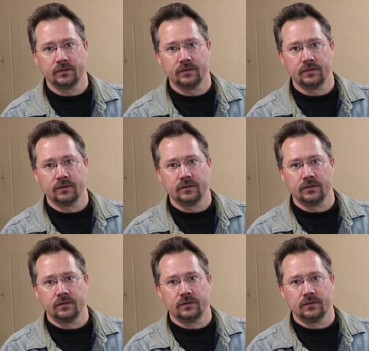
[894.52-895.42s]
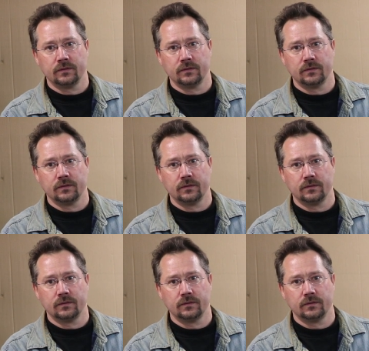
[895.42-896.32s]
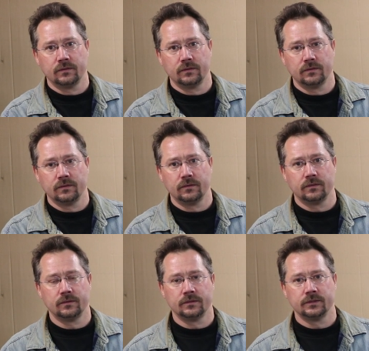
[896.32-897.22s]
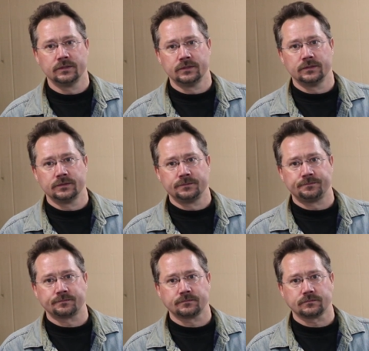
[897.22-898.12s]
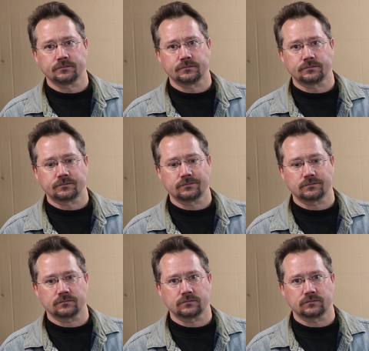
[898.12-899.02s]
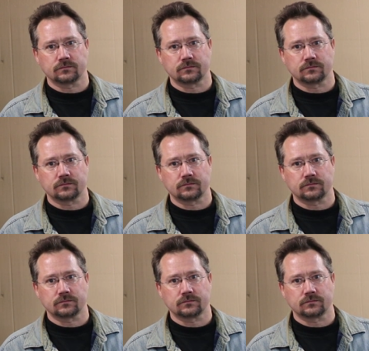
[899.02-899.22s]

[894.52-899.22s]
Nobody speaks.